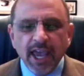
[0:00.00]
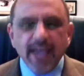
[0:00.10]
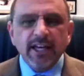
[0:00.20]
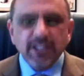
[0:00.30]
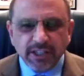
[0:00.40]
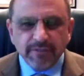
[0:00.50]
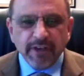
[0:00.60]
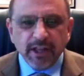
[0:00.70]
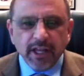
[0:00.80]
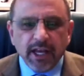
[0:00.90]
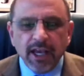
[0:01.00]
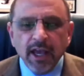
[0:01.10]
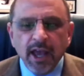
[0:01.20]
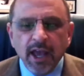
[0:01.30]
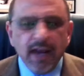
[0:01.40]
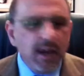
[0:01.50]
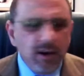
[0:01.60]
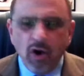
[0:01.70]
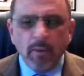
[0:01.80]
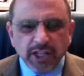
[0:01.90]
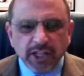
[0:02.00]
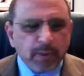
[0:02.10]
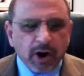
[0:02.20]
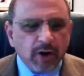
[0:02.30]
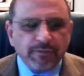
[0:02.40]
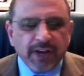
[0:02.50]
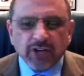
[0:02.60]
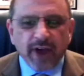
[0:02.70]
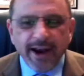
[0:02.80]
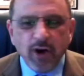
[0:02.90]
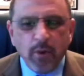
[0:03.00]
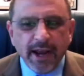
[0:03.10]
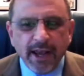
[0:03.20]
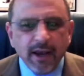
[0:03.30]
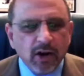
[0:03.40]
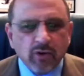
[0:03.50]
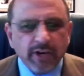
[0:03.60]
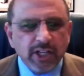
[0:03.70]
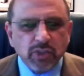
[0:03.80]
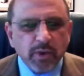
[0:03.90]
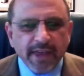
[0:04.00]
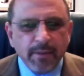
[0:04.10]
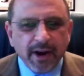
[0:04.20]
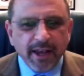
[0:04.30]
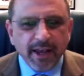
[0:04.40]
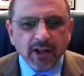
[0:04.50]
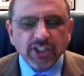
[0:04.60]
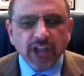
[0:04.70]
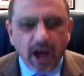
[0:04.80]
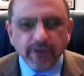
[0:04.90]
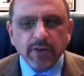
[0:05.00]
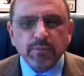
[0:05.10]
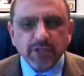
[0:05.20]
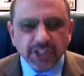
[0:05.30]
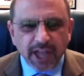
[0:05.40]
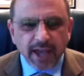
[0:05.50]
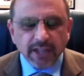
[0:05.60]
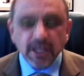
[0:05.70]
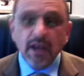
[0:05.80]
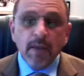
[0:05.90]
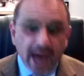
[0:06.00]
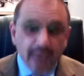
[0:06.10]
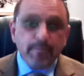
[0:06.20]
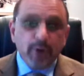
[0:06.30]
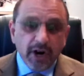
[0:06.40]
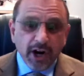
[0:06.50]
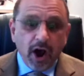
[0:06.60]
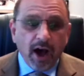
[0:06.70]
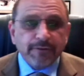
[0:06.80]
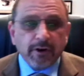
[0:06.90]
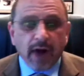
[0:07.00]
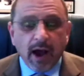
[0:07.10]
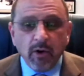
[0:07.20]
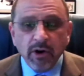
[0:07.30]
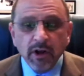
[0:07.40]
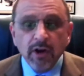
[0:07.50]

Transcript: and civility. And nobody's perfect, right? Nobody agrees with anybody else one hundred percent. But I put an offer out